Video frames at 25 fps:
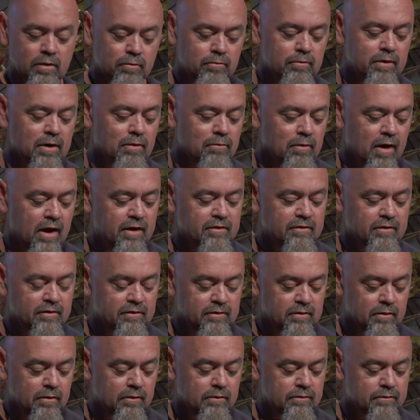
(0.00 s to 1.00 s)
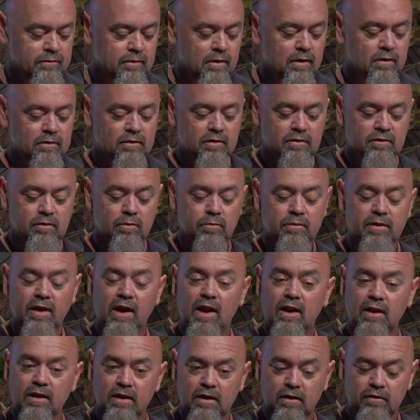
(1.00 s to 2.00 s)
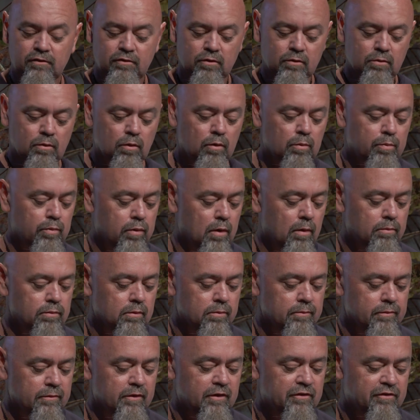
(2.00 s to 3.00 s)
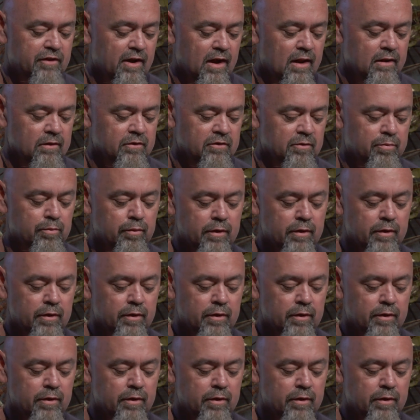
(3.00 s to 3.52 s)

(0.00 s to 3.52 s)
can rearrange itself to deal with any issue or problem, the challenge,